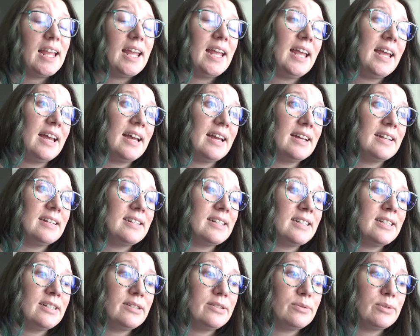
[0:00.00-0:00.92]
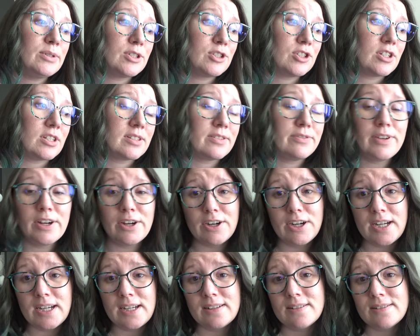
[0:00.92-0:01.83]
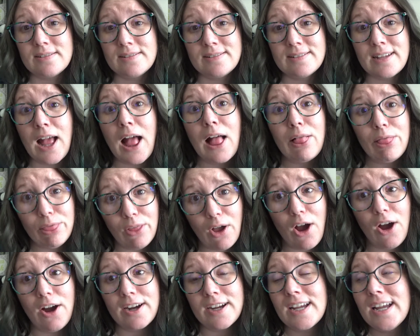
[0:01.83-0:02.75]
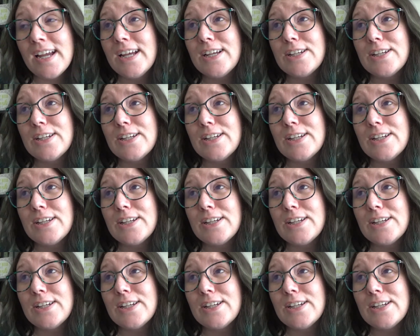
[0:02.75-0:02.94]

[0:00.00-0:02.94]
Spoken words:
and it was just very long.